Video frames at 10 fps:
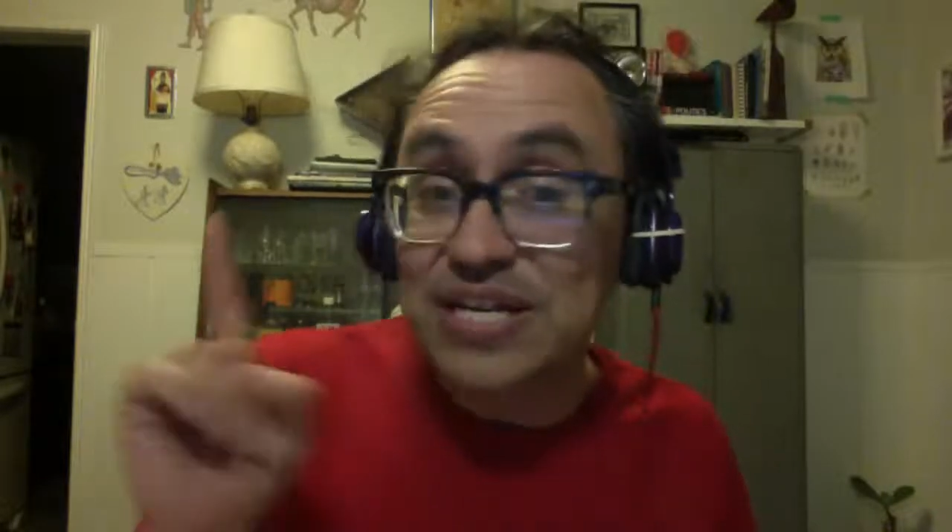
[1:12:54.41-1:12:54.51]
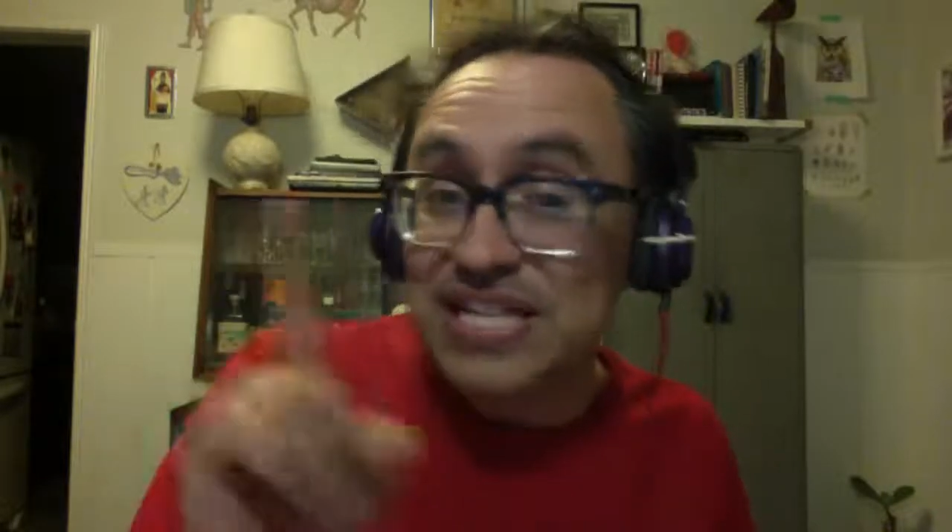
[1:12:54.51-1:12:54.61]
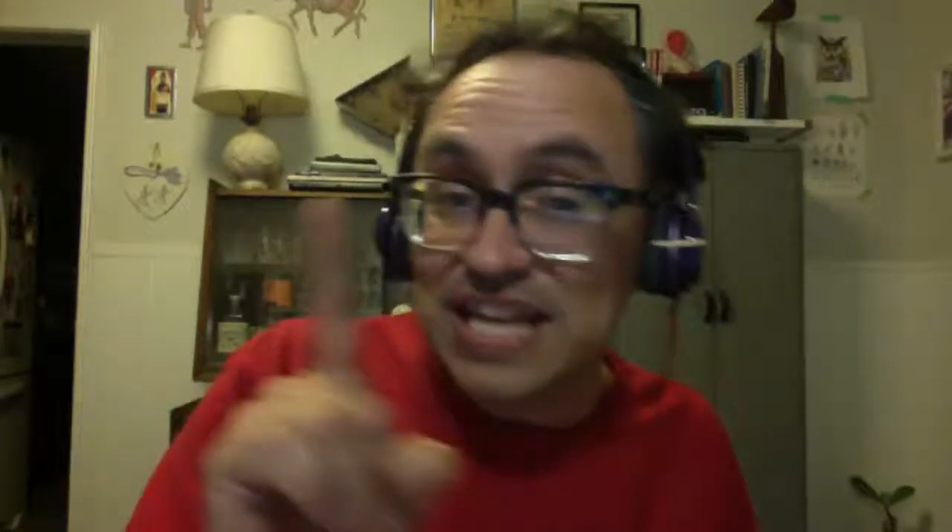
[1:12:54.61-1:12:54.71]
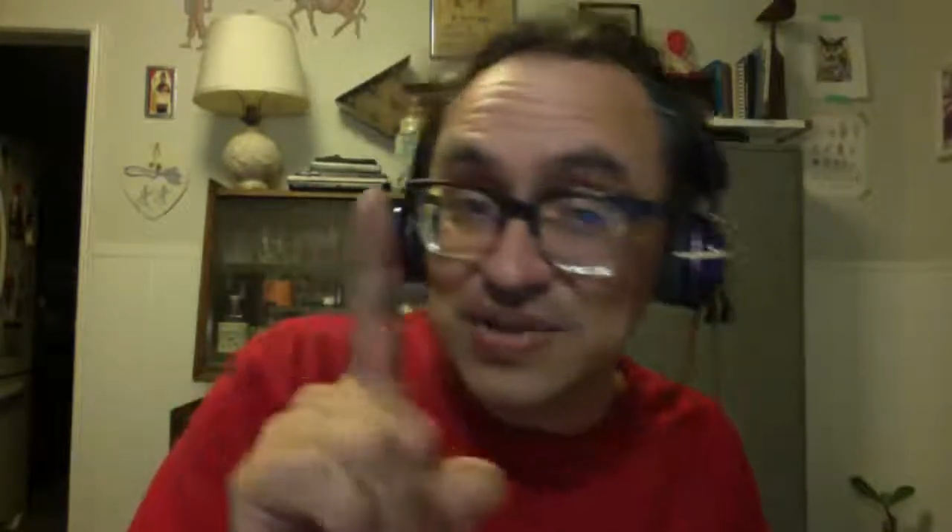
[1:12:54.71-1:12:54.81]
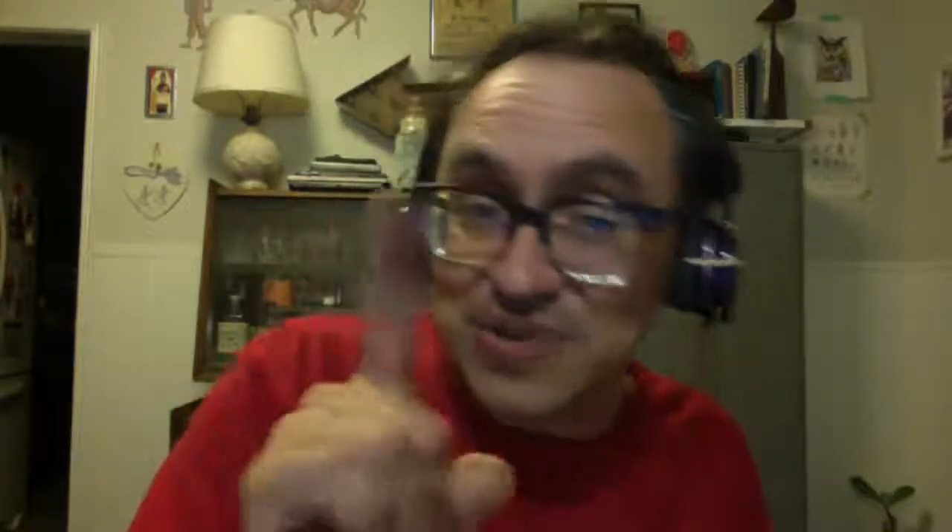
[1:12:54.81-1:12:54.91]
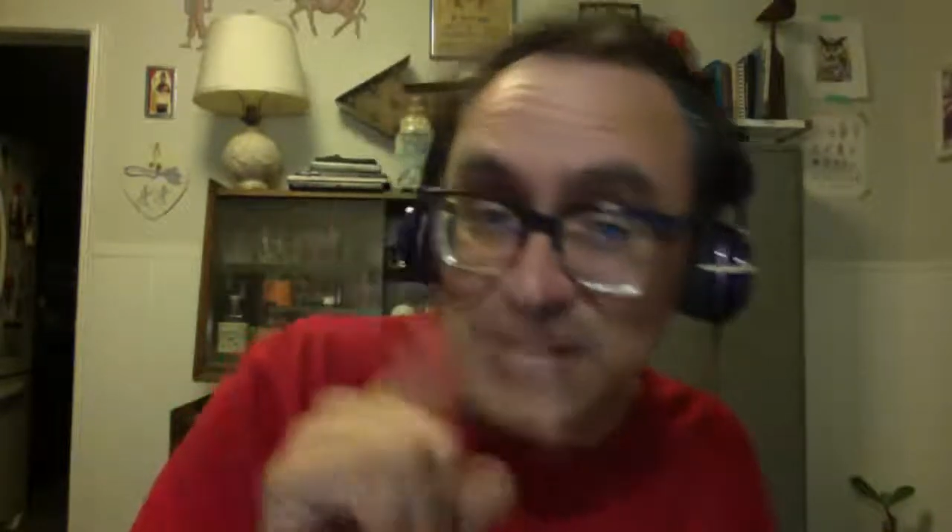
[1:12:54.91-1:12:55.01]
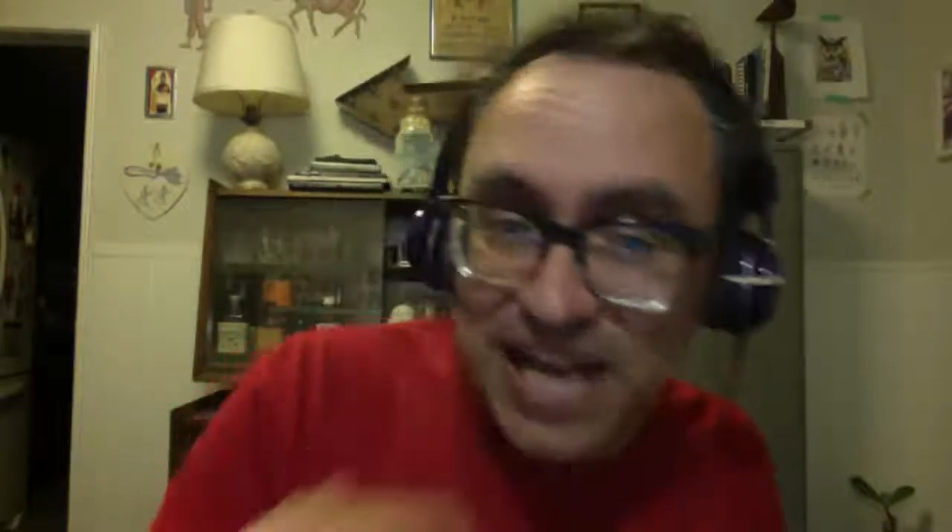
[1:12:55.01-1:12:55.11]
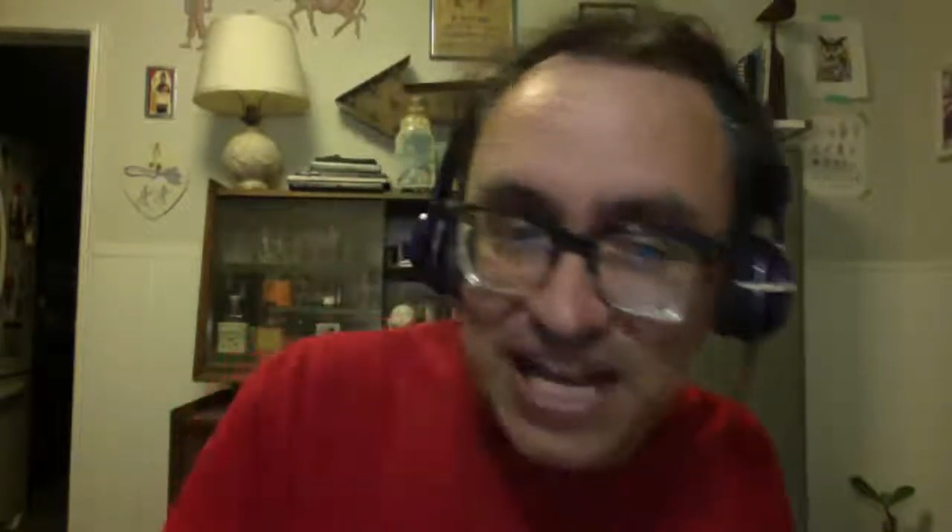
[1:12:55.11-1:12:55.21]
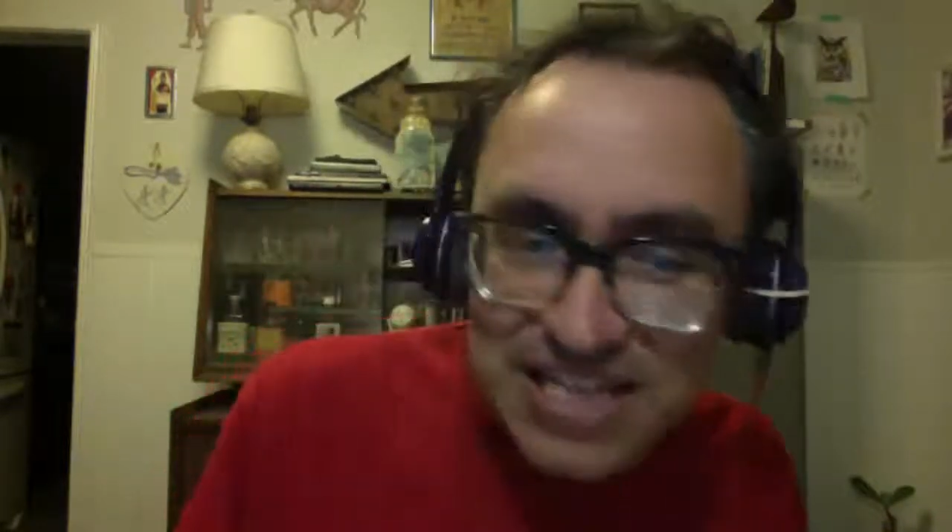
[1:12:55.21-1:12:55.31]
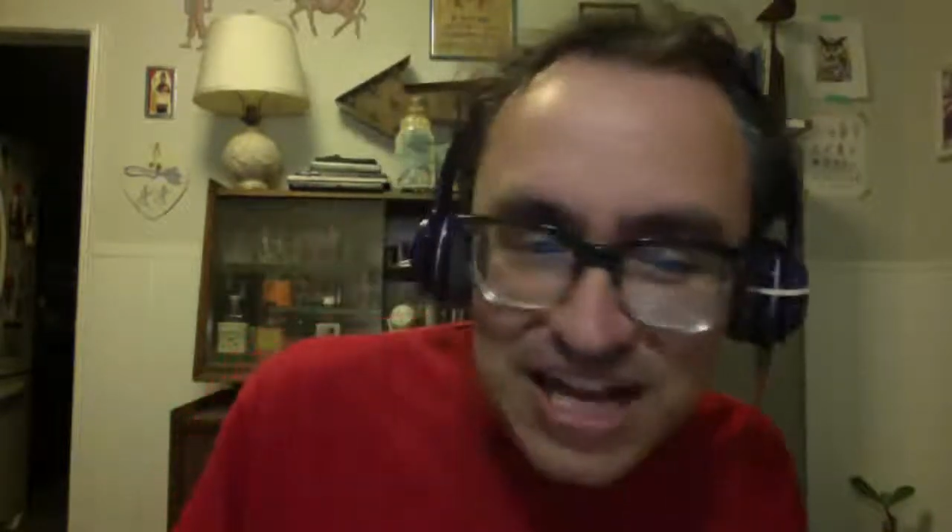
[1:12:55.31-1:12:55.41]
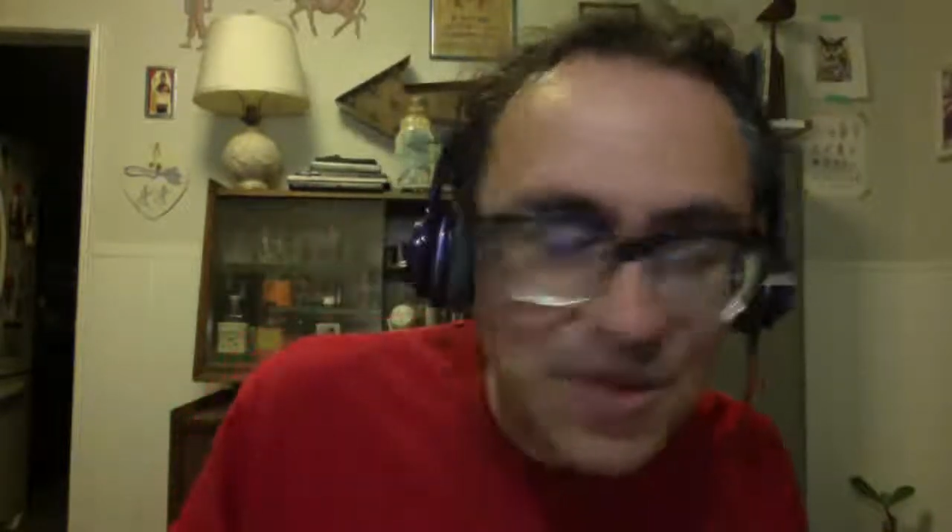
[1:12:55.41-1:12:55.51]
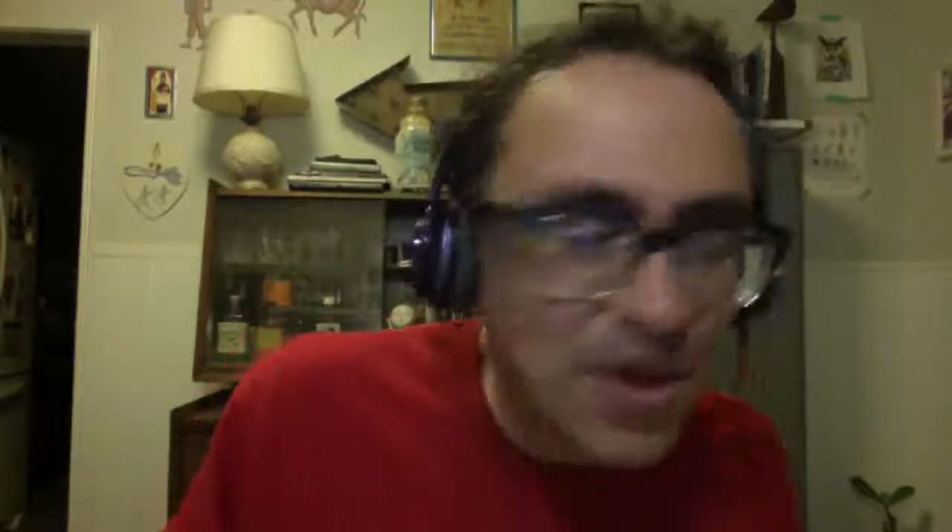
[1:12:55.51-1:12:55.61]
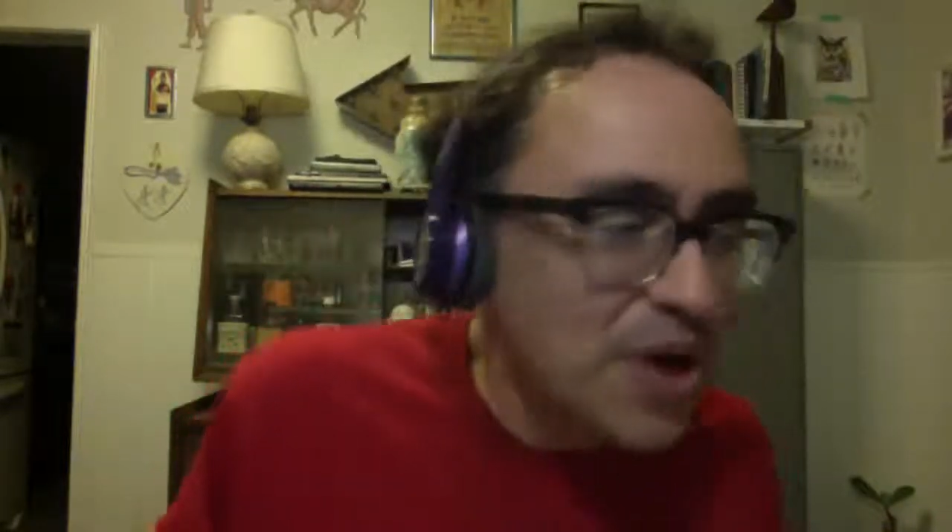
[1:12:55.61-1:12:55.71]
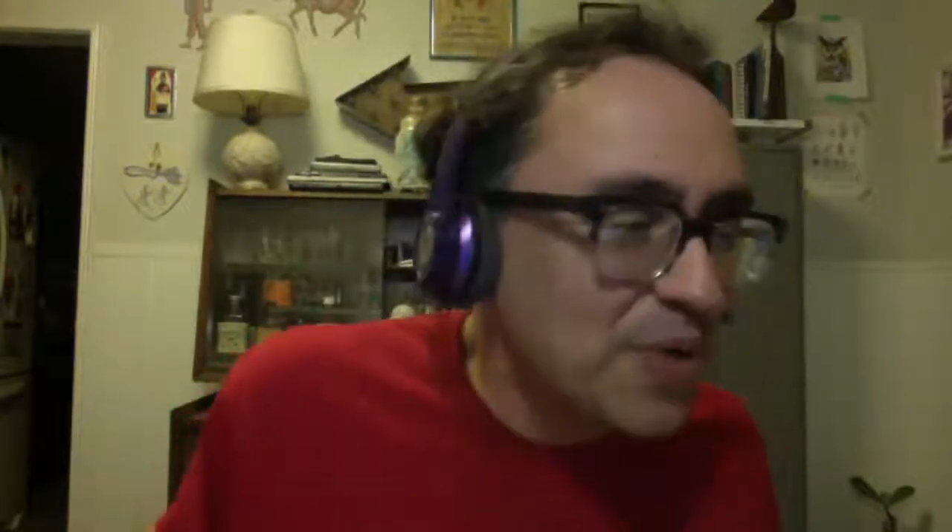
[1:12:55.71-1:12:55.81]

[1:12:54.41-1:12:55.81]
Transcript: Grítale Guti in exile,